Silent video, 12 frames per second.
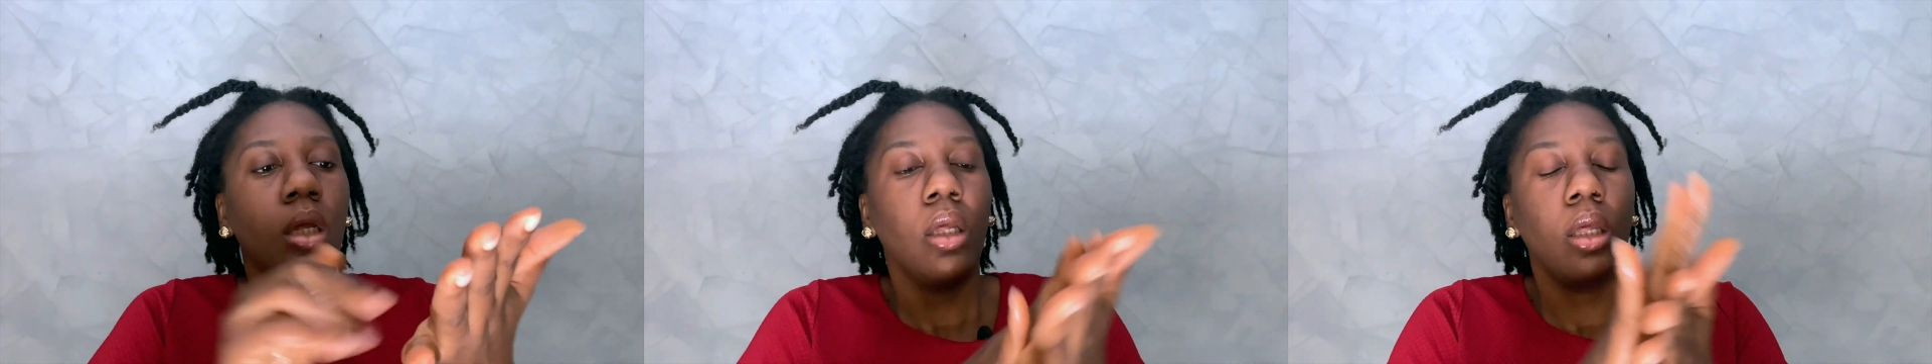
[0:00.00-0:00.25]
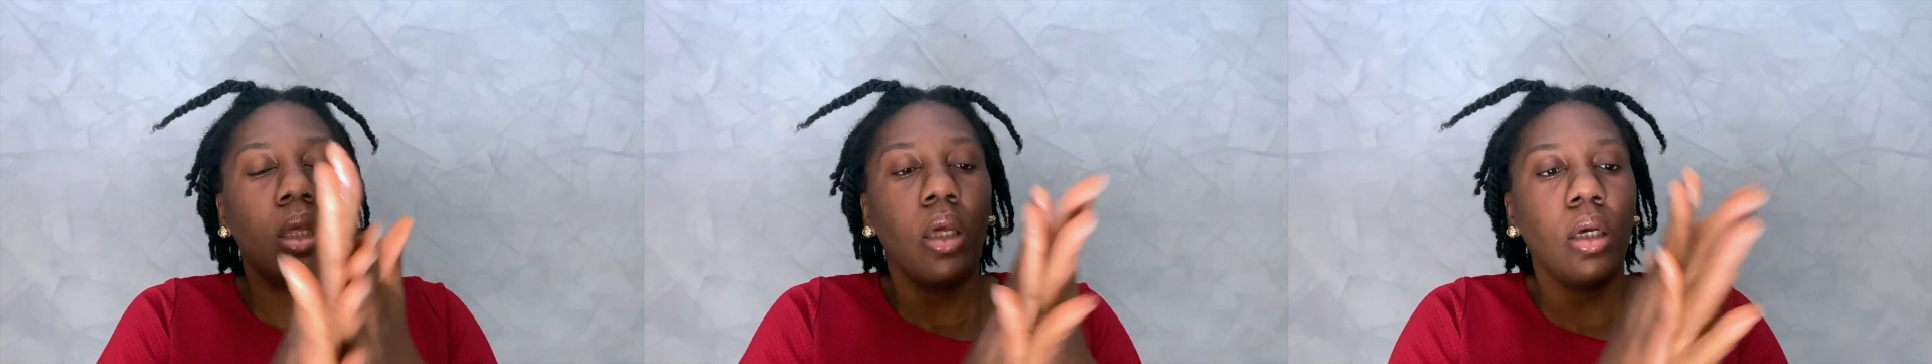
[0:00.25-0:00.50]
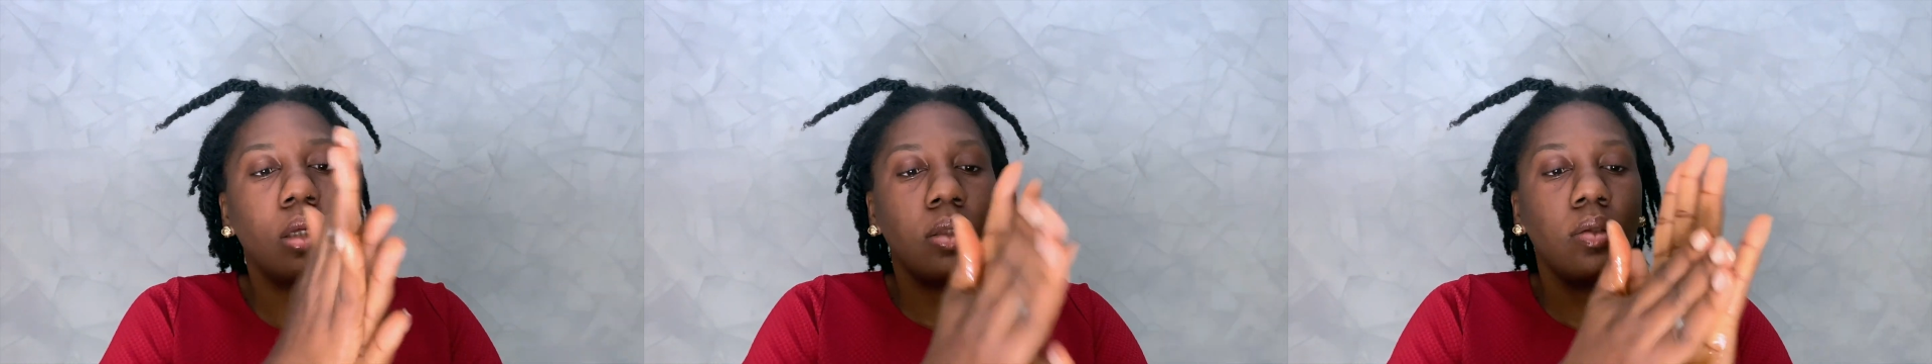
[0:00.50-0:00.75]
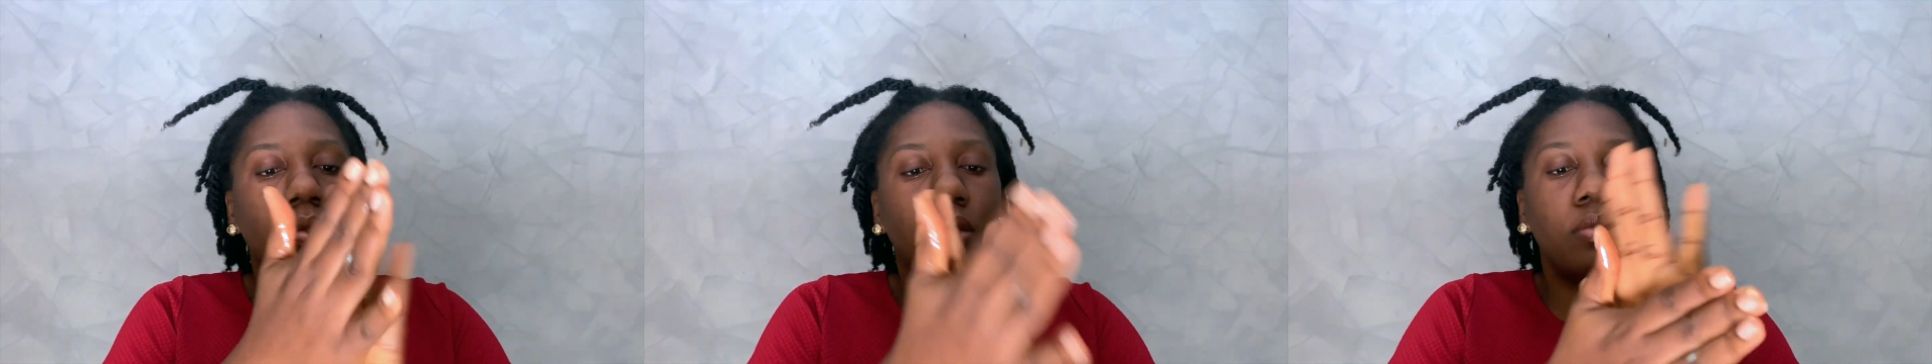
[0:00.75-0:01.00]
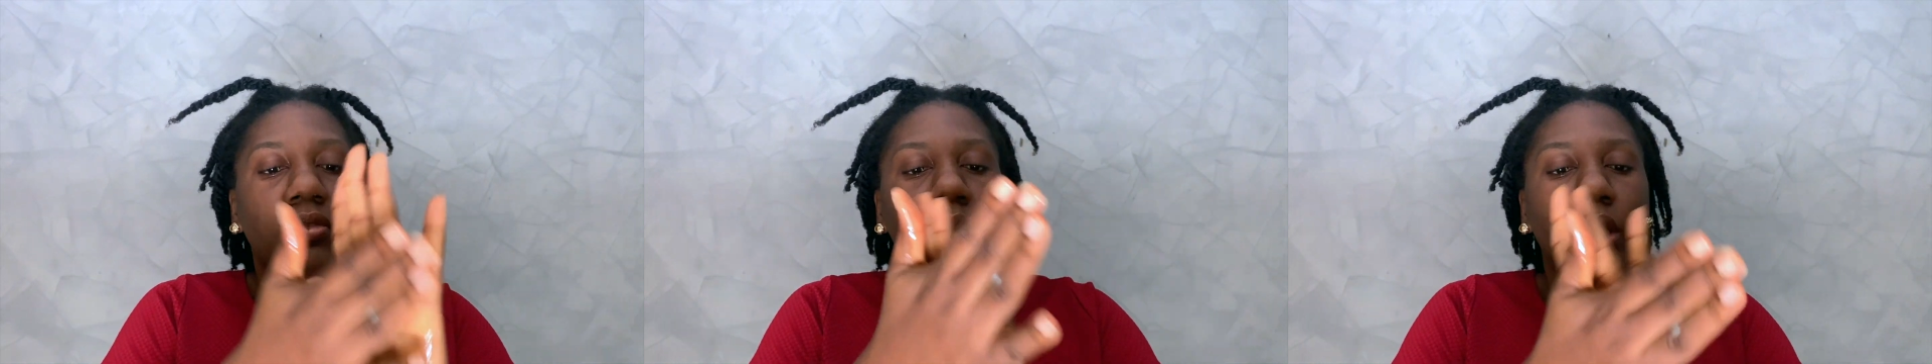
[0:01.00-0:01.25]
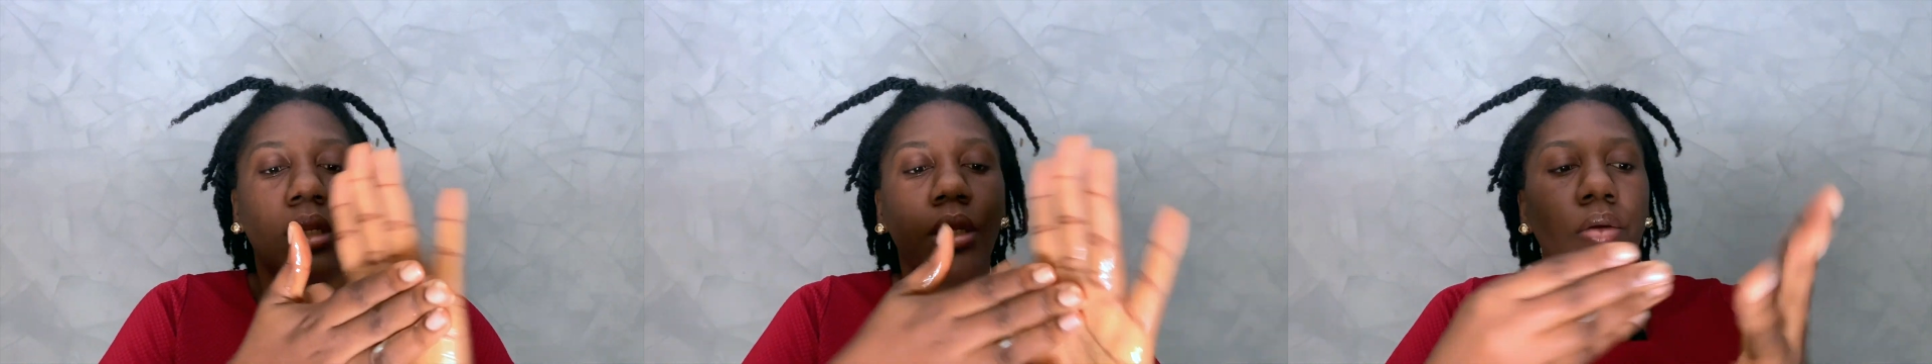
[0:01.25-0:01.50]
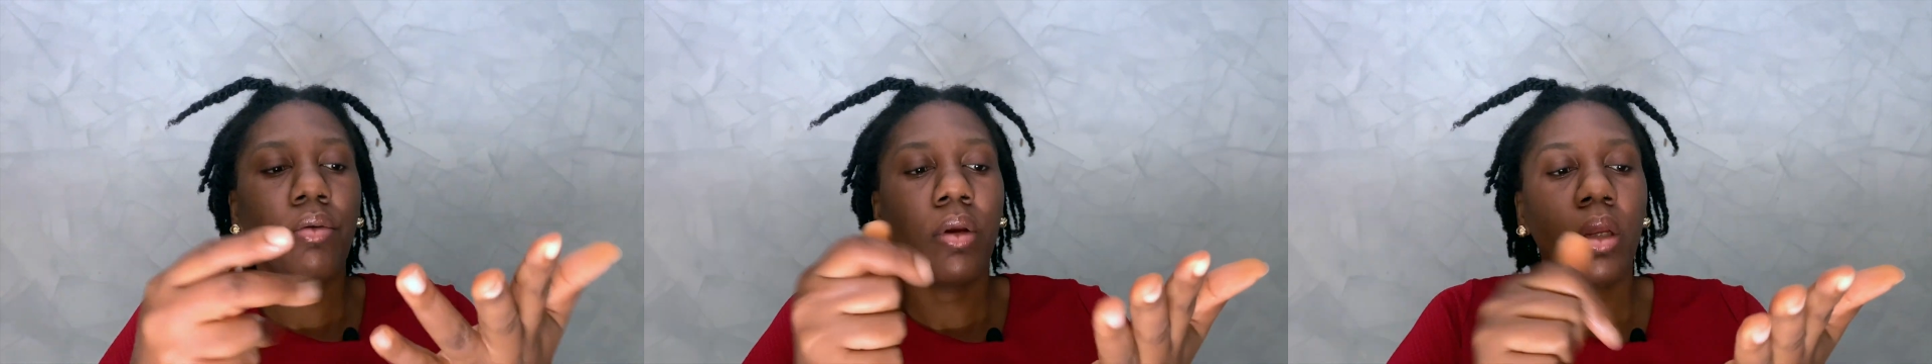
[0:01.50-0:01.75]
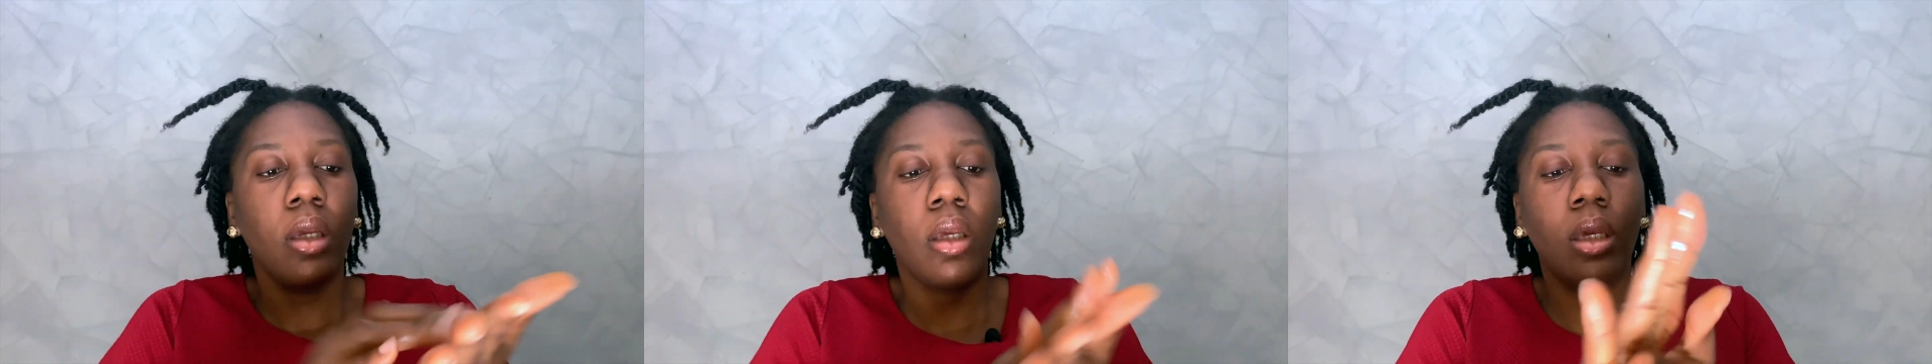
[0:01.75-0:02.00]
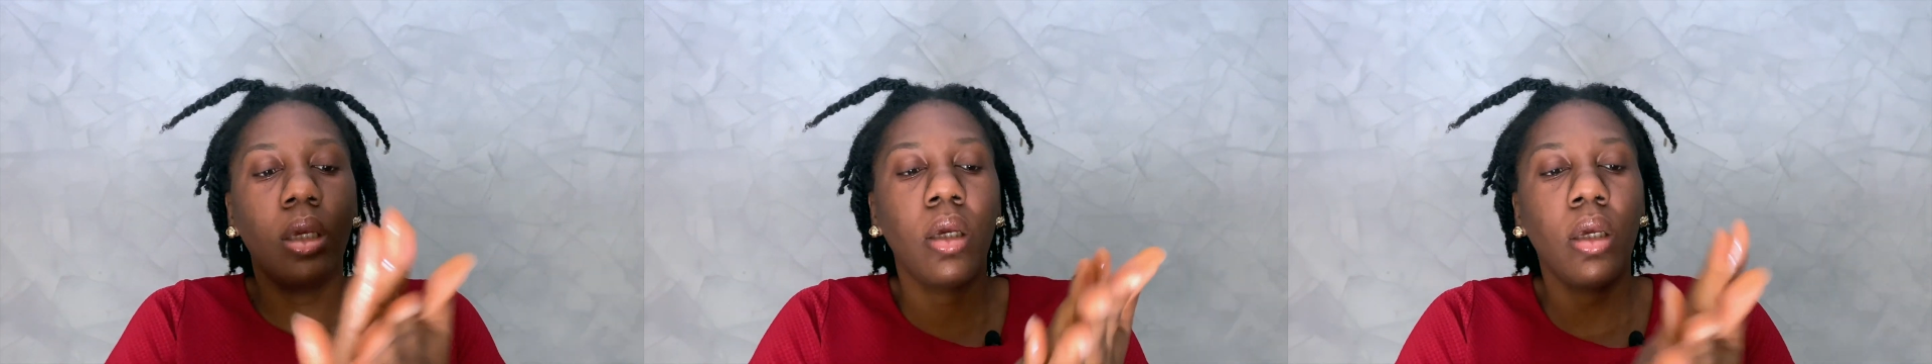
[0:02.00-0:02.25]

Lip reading: it has fenugreek,